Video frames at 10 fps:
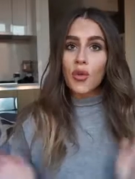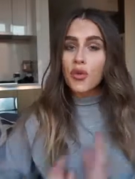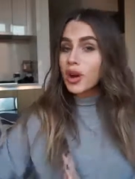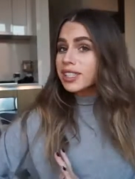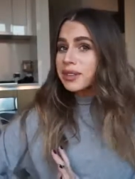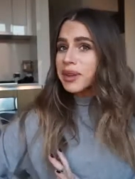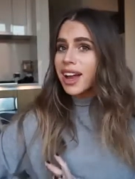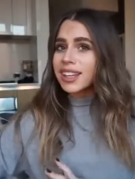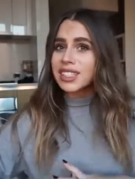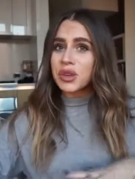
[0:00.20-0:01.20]
What's up
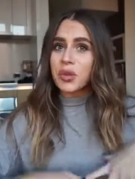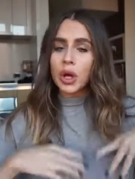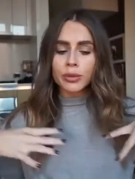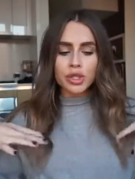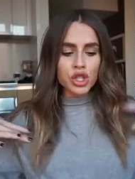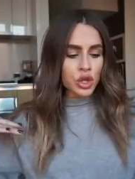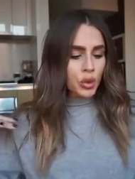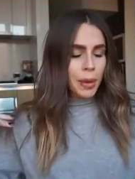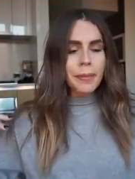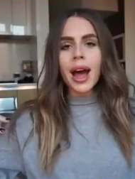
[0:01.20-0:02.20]
guys? Welcome to
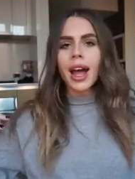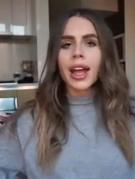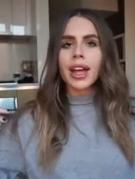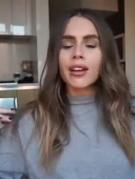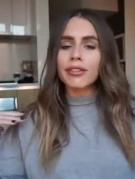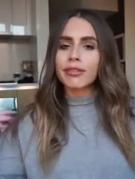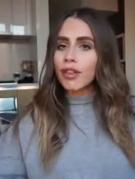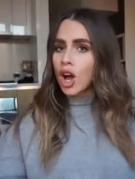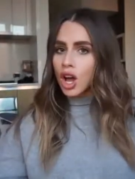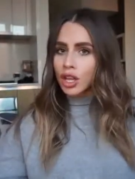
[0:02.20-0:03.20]
my
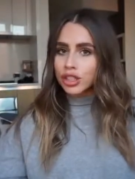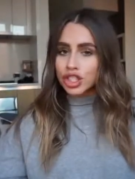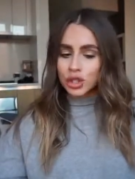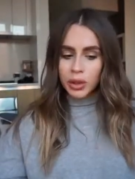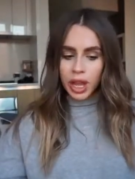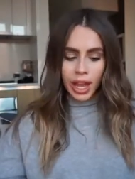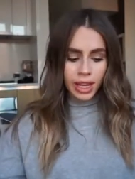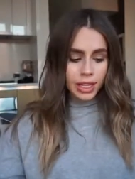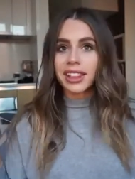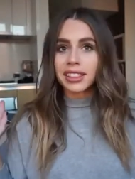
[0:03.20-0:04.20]
fall shoe
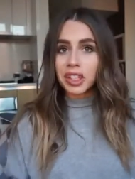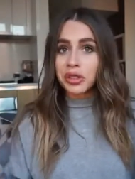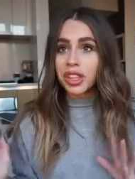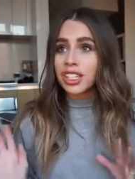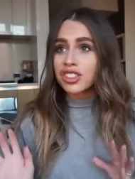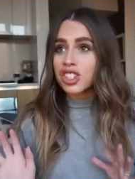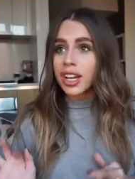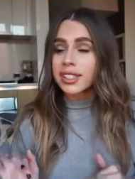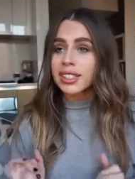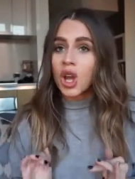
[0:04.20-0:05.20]
guide. I literally
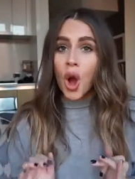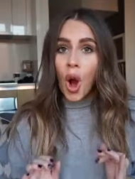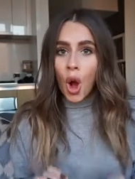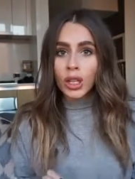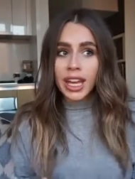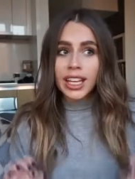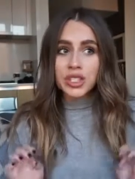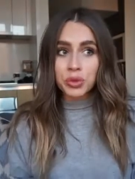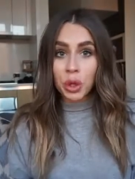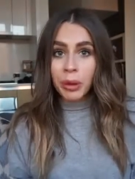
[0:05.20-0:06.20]
just hauled
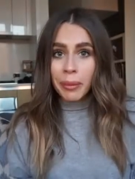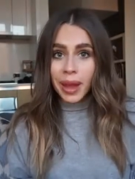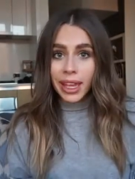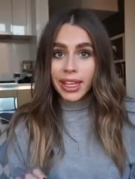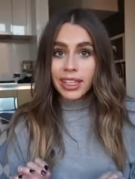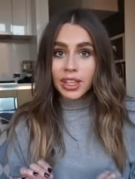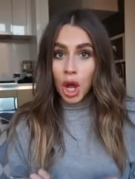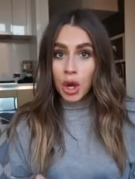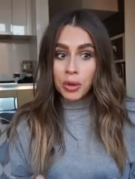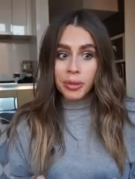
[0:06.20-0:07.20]
ass, rode my bike
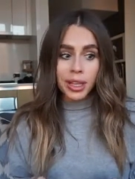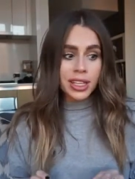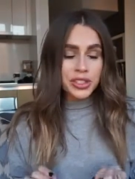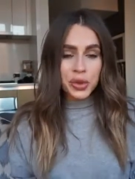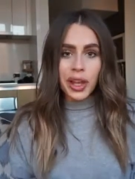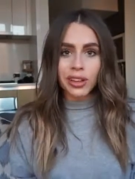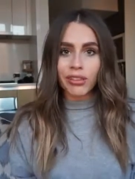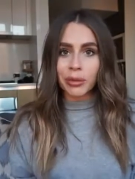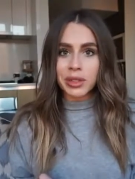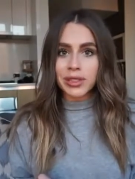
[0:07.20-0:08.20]
home so I could
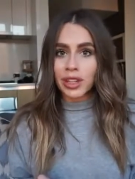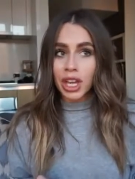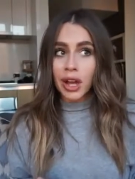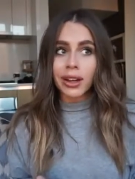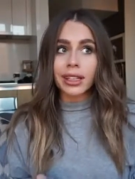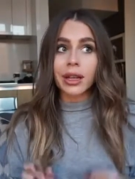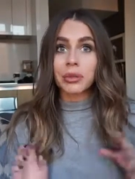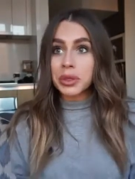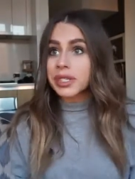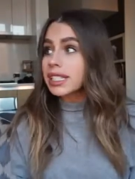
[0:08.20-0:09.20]
film this video and
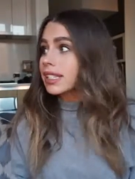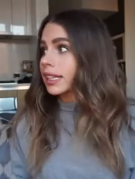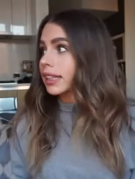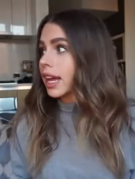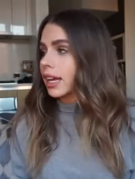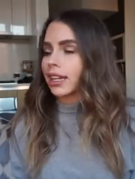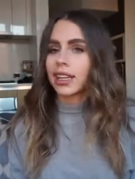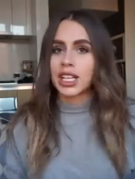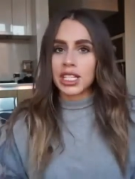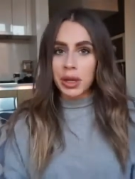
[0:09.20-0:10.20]
I'm losing sunlight
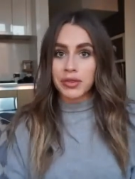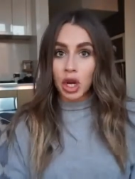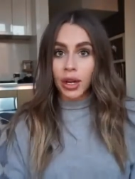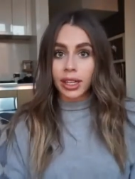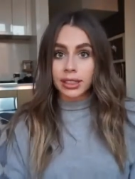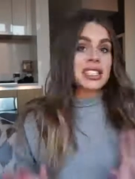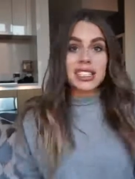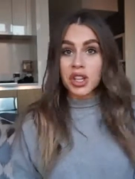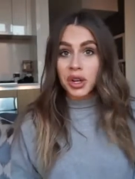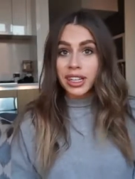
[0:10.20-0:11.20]
so I have to hurry because
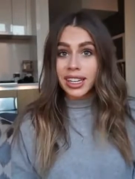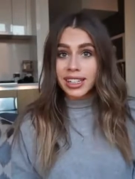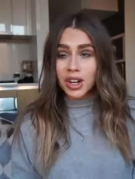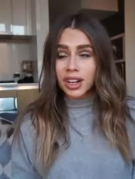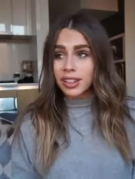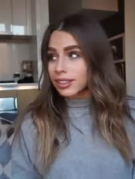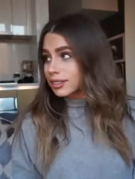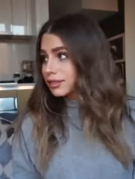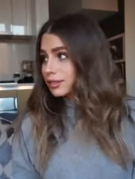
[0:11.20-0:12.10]
it's already getting dark.